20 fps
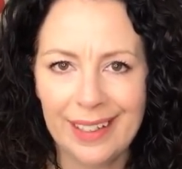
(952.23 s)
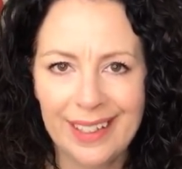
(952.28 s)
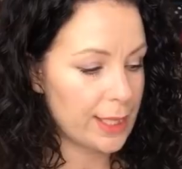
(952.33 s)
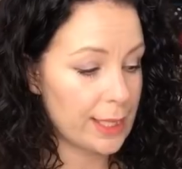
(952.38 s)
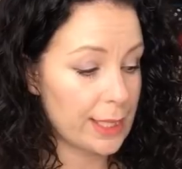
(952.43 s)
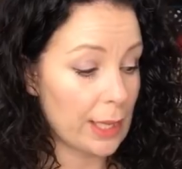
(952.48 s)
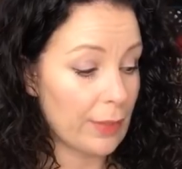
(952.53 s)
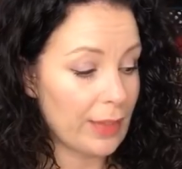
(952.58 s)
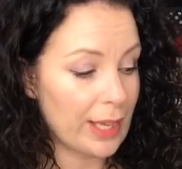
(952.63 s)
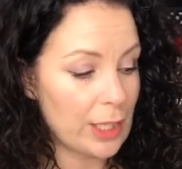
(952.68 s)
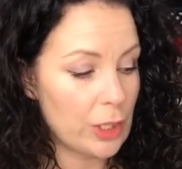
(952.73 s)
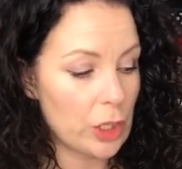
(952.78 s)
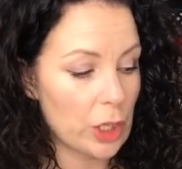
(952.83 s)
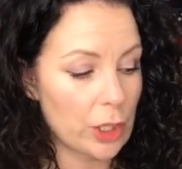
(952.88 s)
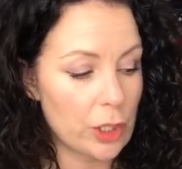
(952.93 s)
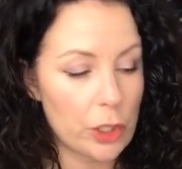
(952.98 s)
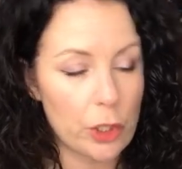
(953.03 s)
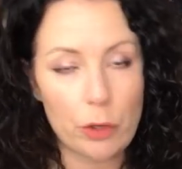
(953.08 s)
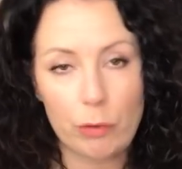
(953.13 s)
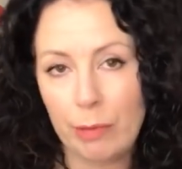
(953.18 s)
So they
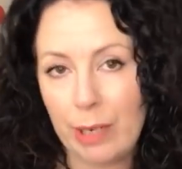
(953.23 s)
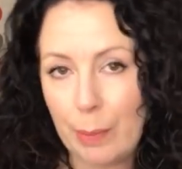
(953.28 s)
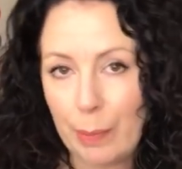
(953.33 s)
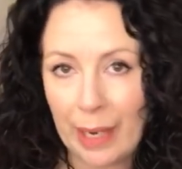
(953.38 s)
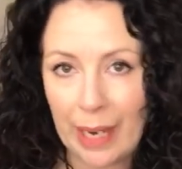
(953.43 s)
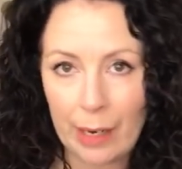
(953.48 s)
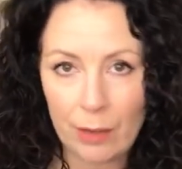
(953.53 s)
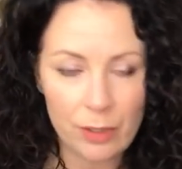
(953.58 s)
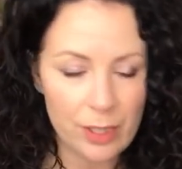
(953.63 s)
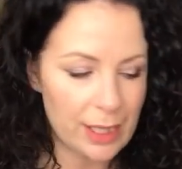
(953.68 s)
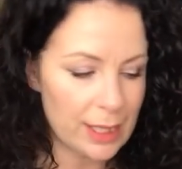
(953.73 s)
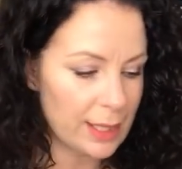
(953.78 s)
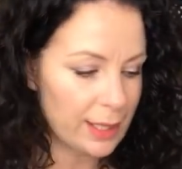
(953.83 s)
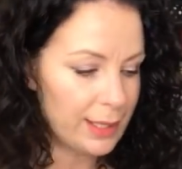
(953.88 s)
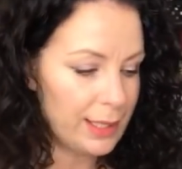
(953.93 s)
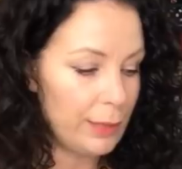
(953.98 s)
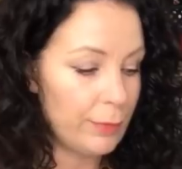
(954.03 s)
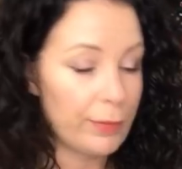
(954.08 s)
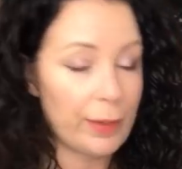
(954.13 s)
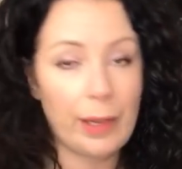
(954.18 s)
charge
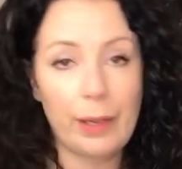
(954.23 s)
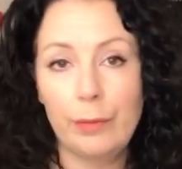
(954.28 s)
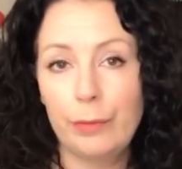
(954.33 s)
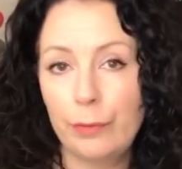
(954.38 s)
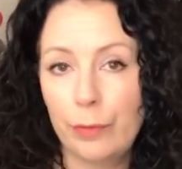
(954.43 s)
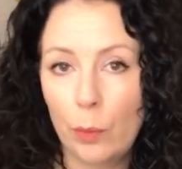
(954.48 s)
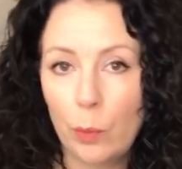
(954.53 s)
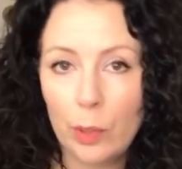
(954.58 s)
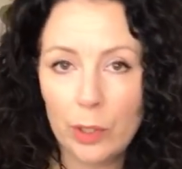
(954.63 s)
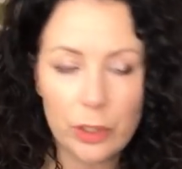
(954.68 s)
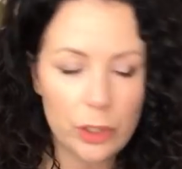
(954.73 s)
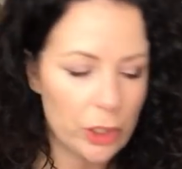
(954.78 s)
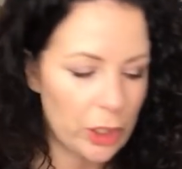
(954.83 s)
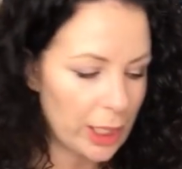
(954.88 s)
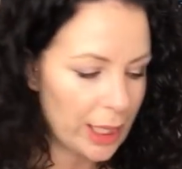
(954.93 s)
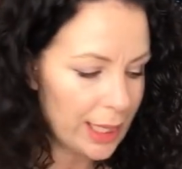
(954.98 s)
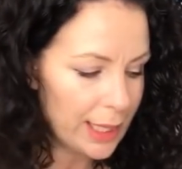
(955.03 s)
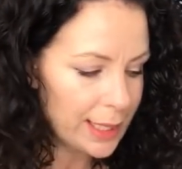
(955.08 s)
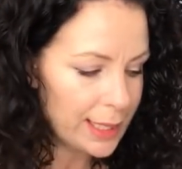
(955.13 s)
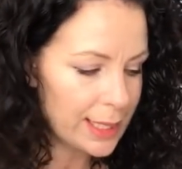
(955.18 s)
£3.95 for one
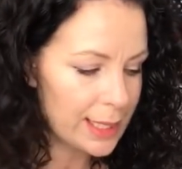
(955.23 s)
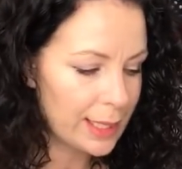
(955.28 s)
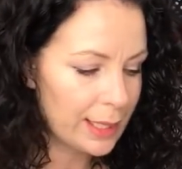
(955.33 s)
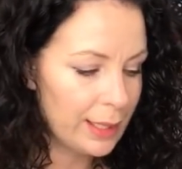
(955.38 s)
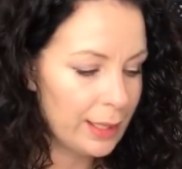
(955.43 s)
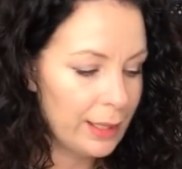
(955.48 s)
sheet,